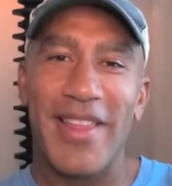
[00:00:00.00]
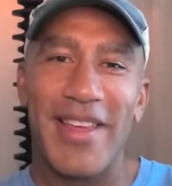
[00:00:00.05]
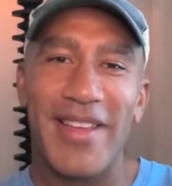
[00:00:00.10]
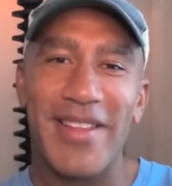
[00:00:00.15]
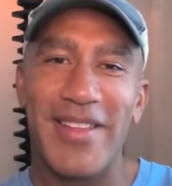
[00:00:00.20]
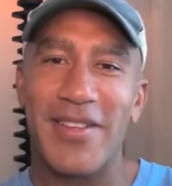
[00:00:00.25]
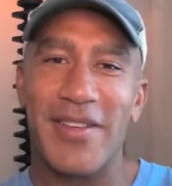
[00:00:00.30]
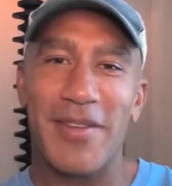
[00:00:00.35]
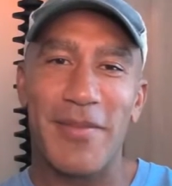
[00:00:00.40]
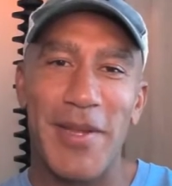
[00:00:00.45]
right?
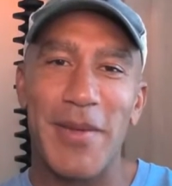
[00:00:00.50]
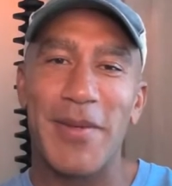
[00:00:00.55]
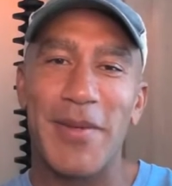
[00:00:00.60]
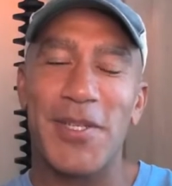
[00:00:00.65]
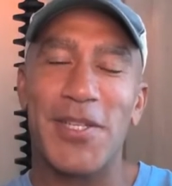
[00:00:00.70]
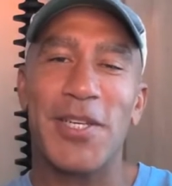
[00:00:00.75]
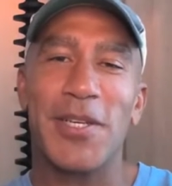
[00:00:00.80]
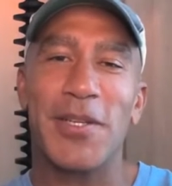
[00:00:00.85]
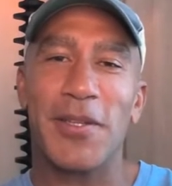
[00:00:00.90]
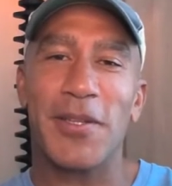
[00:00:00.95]
Like there's going to be a
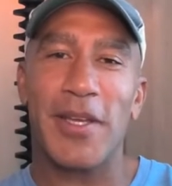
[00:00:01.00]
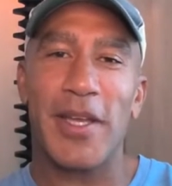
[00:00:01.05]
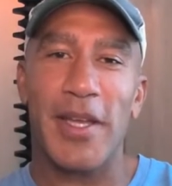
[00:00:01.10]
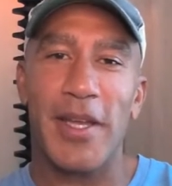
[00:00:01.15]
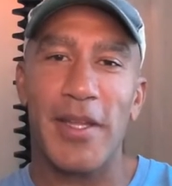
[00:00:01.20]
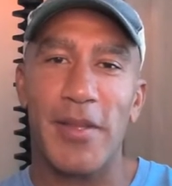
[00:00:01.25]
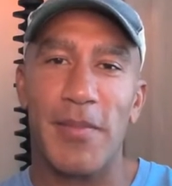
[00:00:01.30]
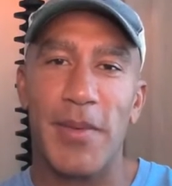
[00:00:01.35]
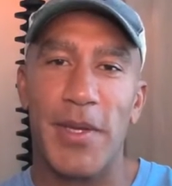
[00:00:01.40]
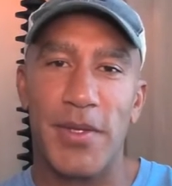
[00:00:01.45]
machine
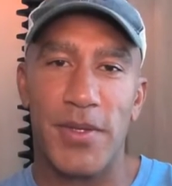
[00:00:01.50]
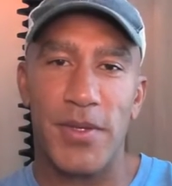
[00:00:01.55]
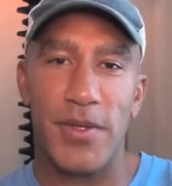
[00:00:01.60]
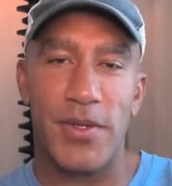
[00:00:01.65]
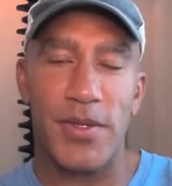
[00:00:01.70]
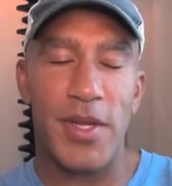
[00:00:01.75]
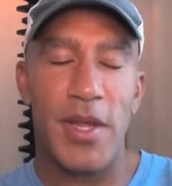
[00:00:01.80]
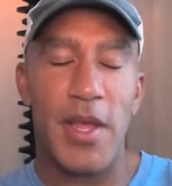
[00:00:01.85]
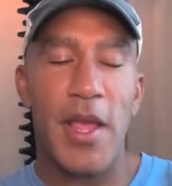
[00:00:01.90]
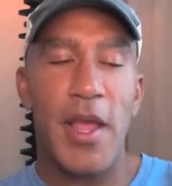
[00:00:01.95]
looking at the
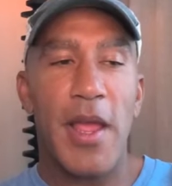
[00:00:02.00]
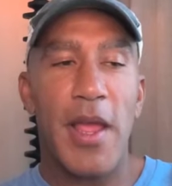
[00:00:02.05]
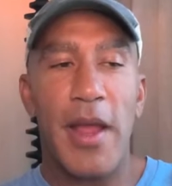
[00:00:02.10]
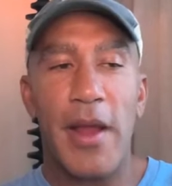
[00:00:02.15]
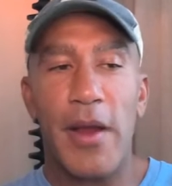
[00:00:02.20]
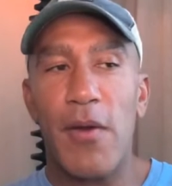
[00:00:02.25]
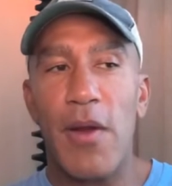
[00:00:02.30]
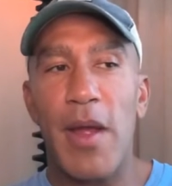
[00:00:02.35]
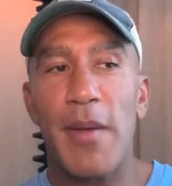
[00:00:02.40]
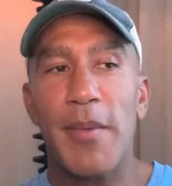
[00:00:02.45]
pictures
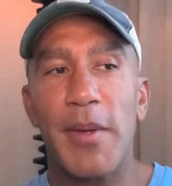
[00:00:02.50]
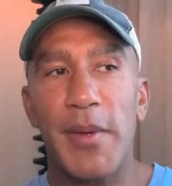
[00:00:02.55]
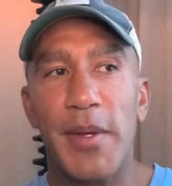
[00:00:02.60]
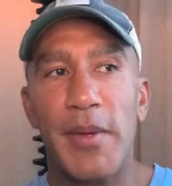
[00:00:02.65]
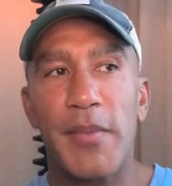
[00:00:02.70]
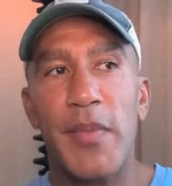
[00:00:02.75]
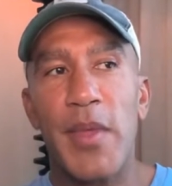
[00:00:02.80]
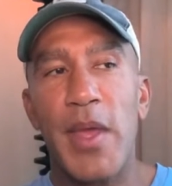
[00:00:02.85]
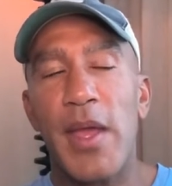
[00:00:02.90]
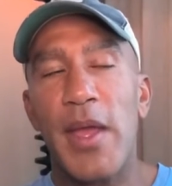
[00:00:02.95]
and grabbing
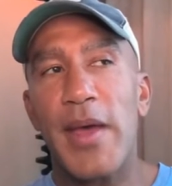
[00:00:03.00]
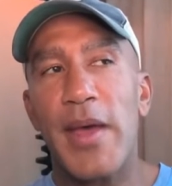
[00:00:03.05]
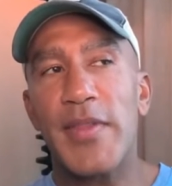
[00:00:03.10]
them.